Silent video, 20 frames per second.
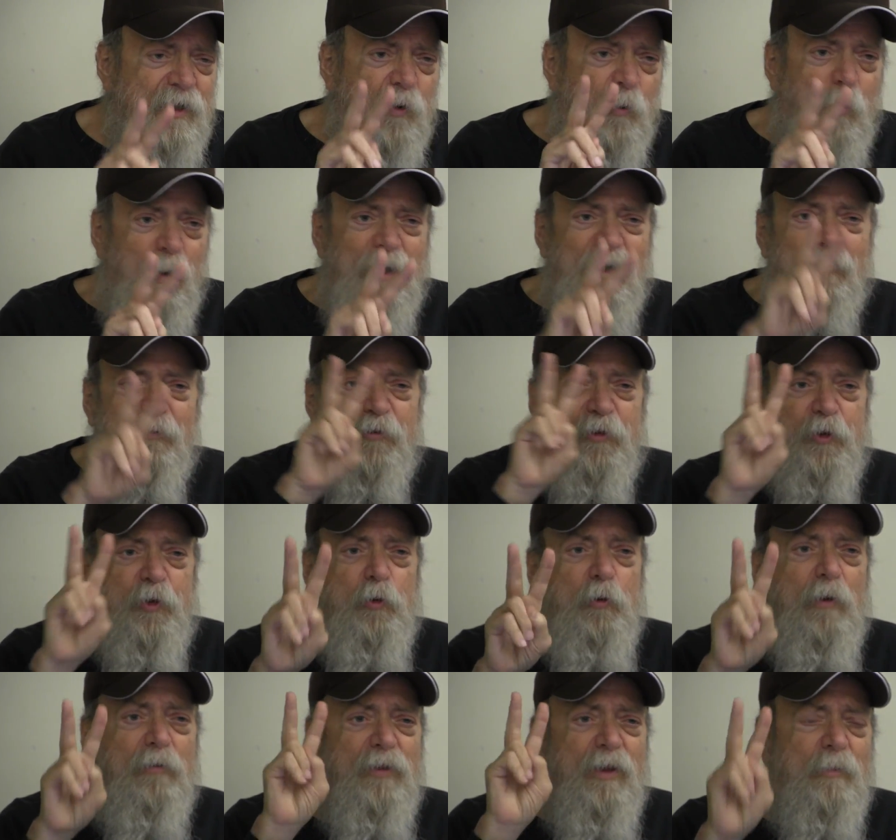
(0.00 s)
one of
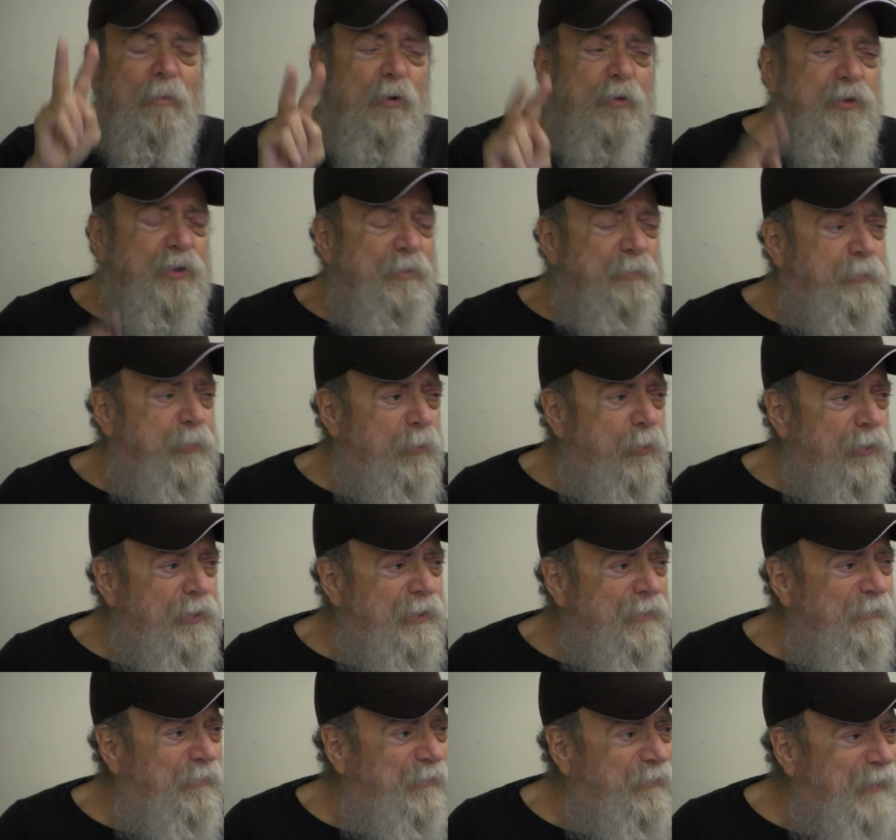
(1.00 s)
two of the most
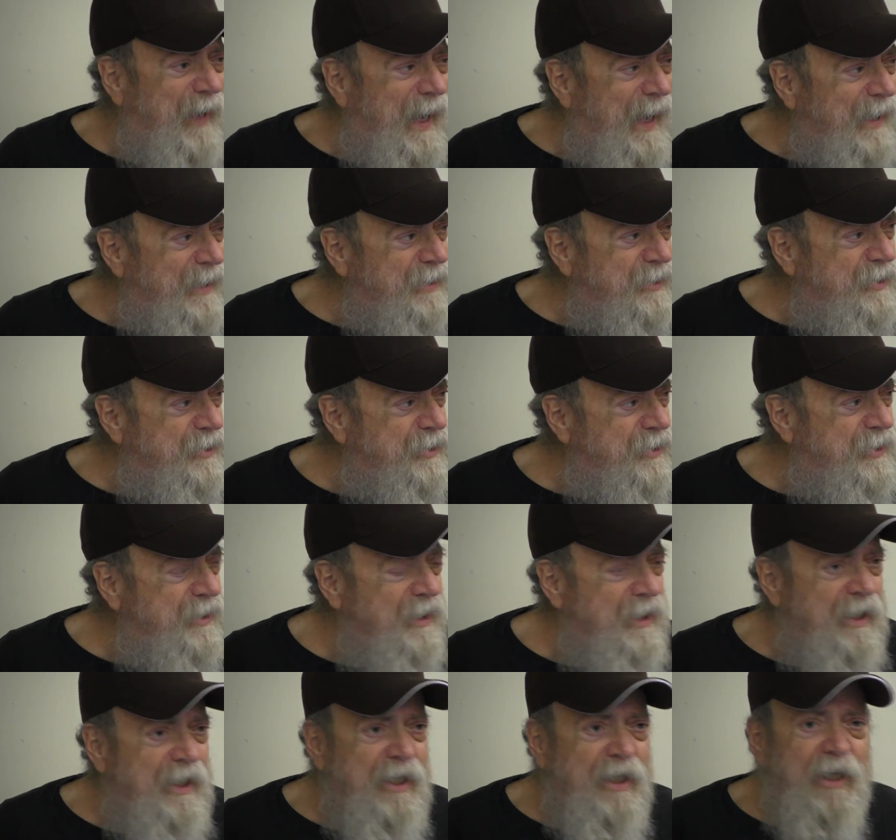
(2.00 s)
important facts
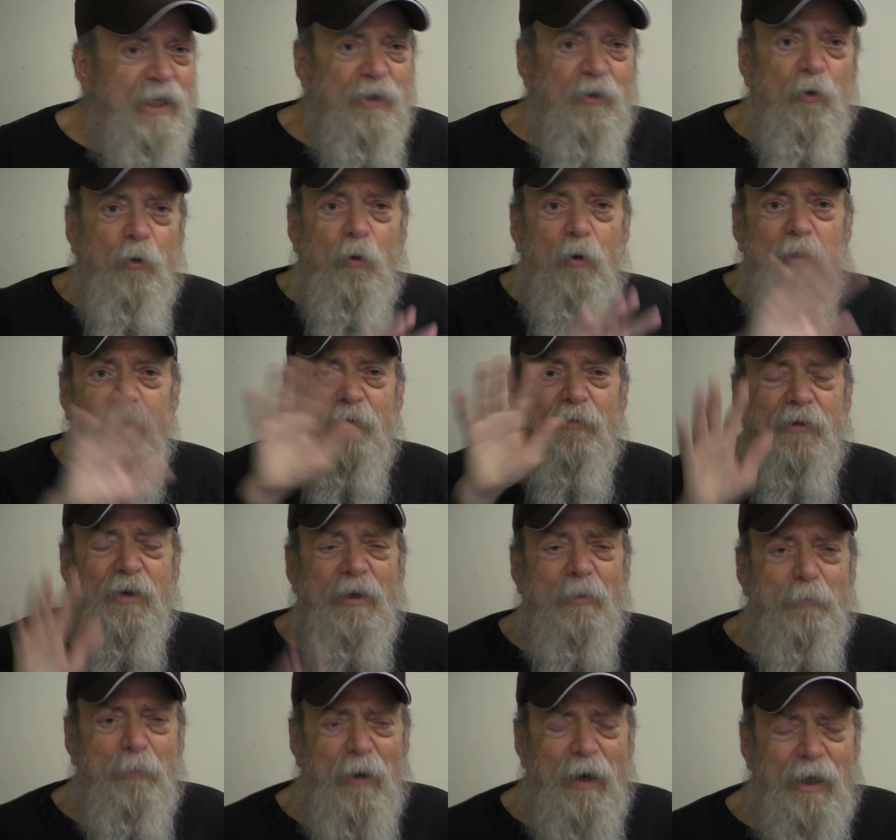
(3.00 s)
in all of
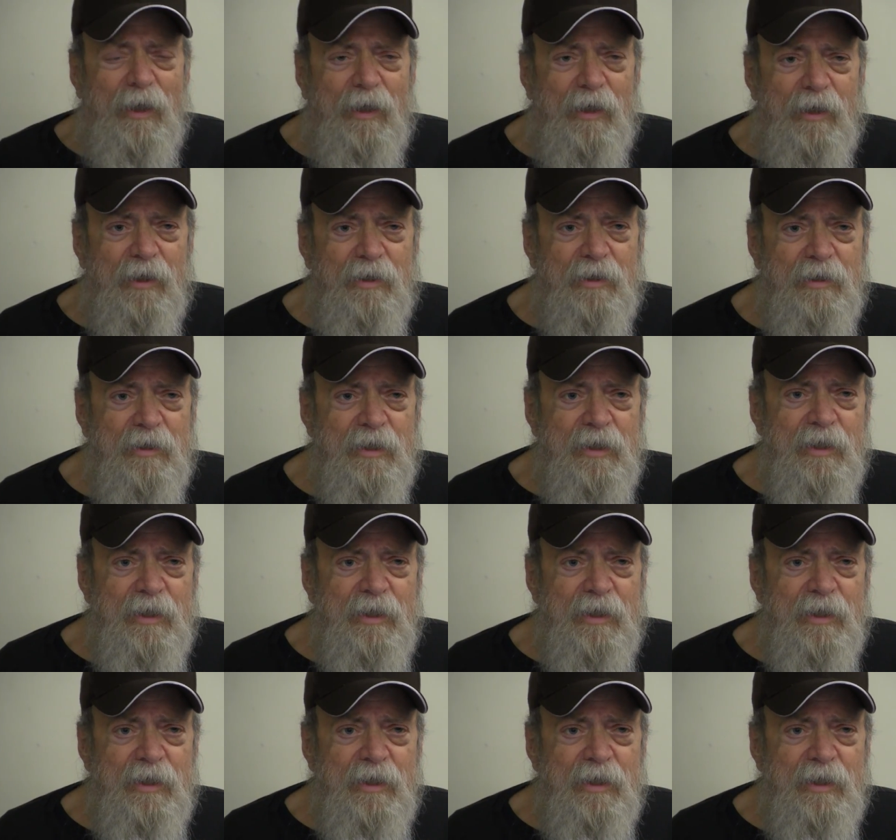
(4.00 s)
Kabbalah,